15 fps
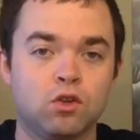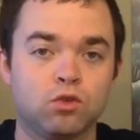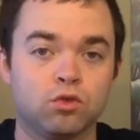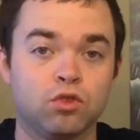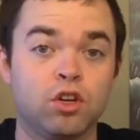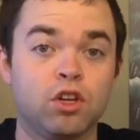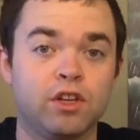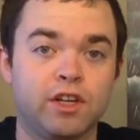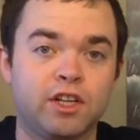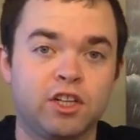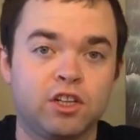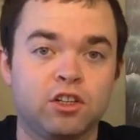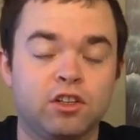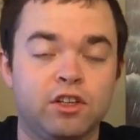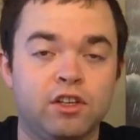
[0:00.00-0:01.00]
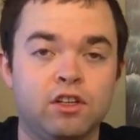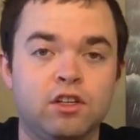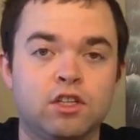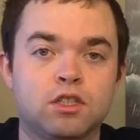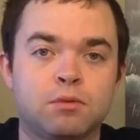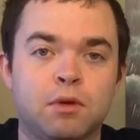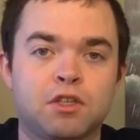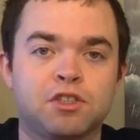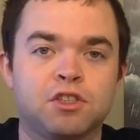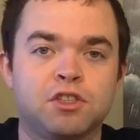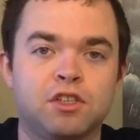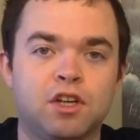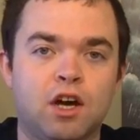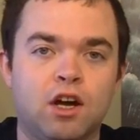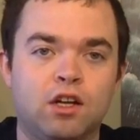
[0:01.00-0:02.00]
really clearly,
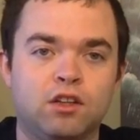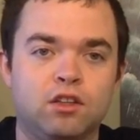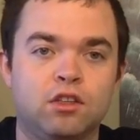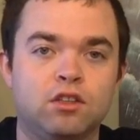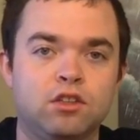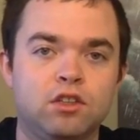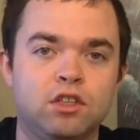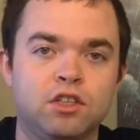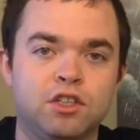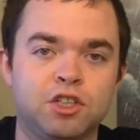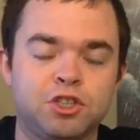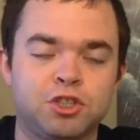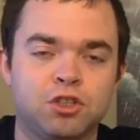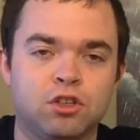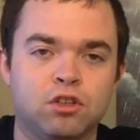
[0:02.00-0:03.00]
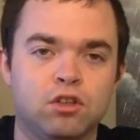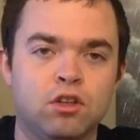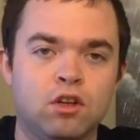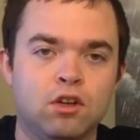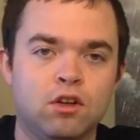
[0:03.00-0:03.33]
especially on the initial